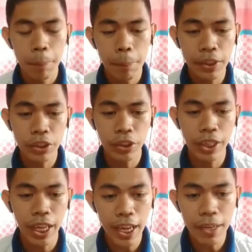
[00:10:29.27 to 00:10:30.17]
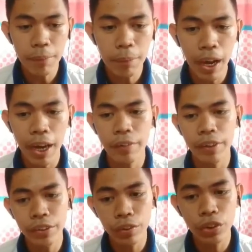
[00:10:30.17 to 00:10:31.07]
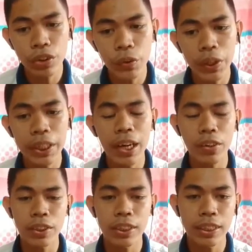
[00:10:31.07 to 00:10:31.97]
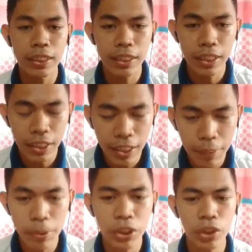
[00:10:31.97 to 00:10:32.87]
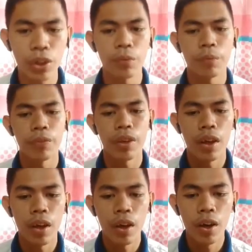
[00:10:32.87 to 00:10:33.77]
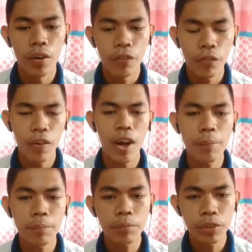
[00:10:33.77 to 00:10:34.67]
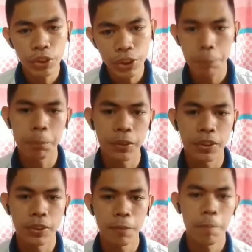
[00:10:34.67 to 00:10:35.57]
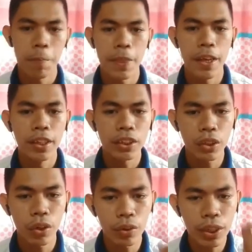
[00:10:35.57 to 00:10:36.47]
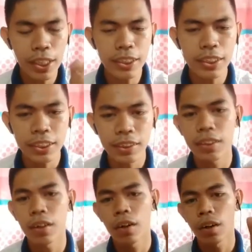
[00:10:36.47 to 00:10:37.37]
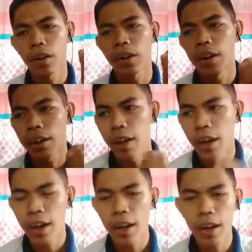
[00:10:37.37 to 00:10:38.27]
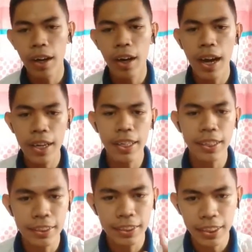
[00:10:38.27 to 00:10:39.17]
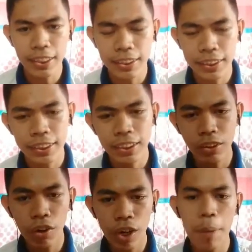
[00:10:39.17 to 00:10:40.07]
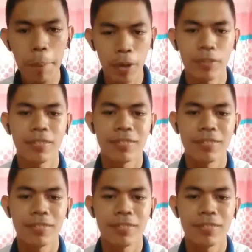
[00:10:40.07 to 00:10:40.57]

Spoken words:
measured, aimed, and reduced greenhouse emission from ships. So that's Annex 6 is all about.